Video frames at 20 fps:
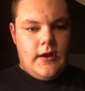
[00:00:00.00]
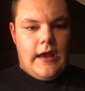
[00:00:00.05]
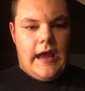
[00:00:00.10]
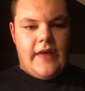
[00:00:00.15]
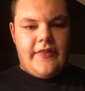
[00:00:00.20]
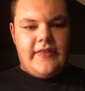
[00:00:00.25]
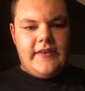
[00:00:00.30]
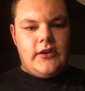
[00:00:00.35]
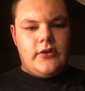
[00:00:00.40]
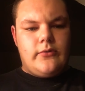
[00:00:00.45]
I
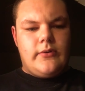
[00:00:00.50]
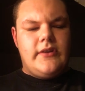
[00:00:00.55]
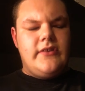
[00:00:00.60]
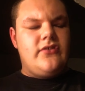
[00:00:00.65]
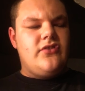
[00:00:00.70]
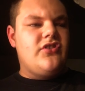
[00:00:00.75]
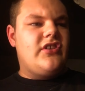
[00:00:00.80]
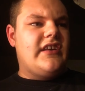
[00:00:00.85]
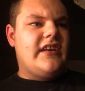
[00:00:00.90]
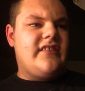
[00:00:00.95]
think
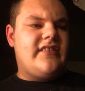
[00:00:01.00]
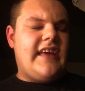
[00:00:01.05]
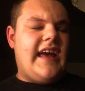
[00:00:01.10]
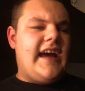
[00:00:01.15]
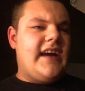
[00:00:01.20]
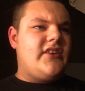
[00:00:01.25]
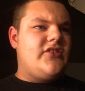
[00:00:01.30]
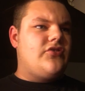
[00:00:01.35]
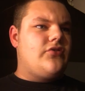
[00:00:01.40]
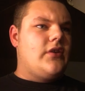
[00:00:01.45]
Grizzly is
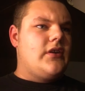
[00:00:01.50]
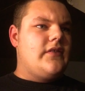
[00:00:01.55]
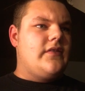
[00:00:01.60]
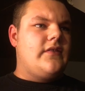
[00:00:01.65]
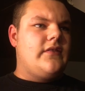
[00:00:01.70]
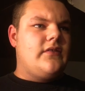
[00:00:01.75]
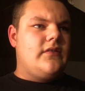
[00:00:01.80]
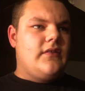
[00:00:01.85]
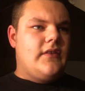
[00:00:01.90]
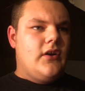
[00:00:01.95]
actually
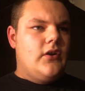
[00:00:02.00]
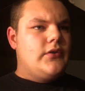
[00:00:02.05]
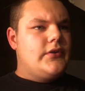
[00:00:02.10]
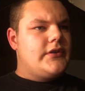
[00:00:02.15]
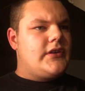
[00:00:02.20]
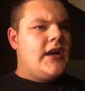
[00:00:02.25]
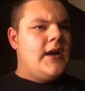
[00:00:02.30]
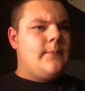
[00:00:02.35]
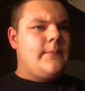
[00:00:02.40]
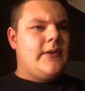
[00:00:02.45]
the only
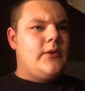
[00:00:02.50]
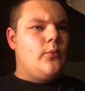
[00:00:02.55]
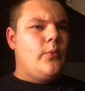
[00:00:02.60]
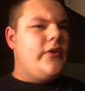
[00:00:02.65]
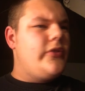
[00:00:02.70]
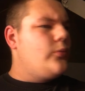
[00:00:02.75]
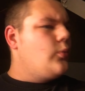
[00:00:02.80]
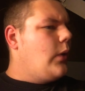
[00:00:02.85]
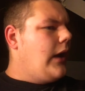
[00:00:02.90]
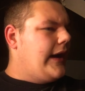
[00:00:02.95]
company
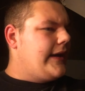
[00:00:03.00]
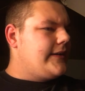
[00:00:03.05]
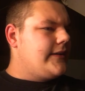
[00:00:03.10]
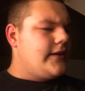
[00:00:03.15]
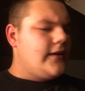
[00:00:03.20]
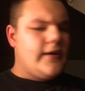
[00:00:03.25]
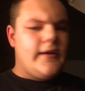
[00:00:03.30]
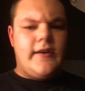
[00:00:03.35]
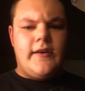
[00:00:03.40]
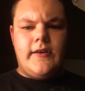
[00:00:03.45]
with wide
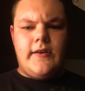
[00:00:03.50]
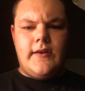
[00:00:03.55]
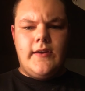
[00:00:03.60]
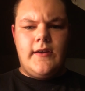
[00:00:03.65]
cut.